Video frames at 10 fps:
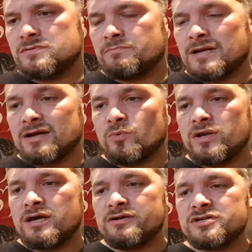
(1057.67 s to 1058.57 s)
Black
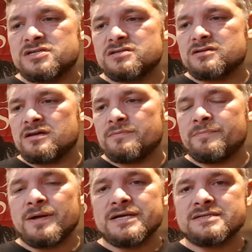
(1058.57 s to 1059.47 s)
Widow, just an
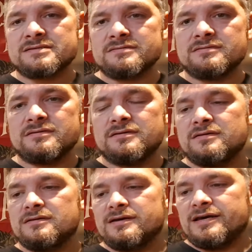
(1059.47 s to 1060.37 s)
amazing
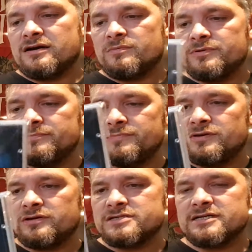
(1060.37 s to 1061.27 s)
album,
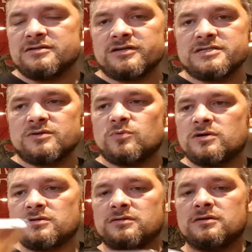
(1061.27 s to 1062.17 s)

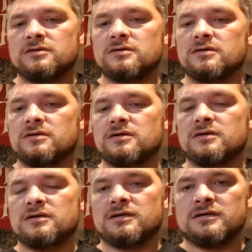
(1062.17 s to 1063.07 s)
1991,
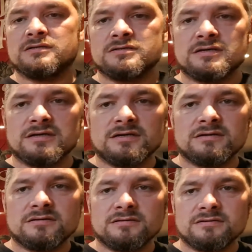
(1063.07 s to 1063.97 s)
and uh,
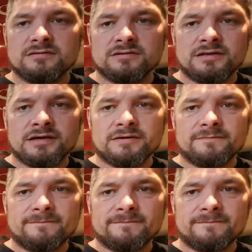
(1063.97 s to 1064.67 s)
yeah,